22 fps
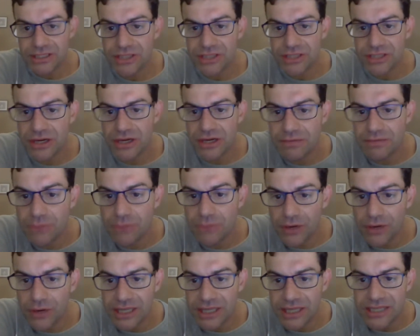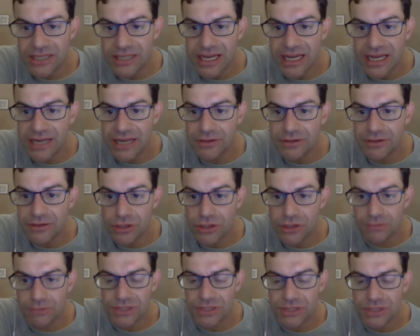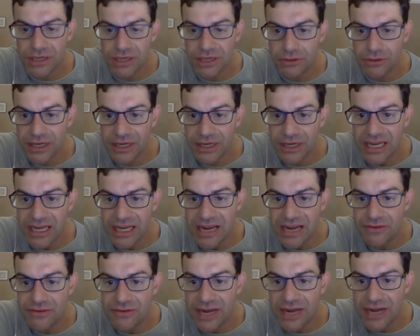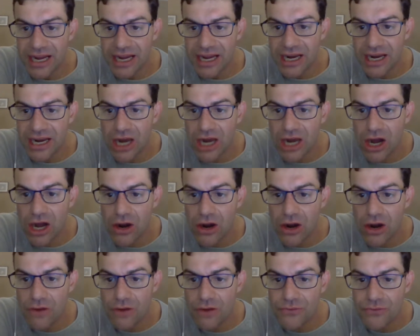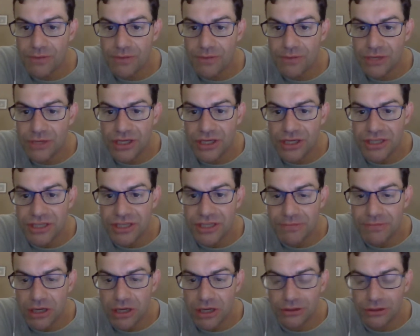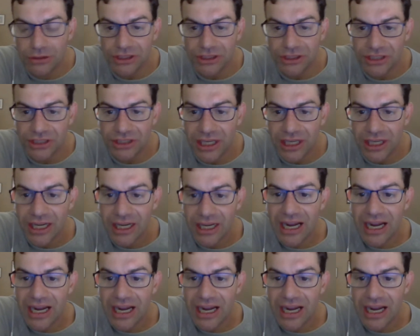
So good morning to Ian Thompson, or good evening. Hello from Good Jim Colchester.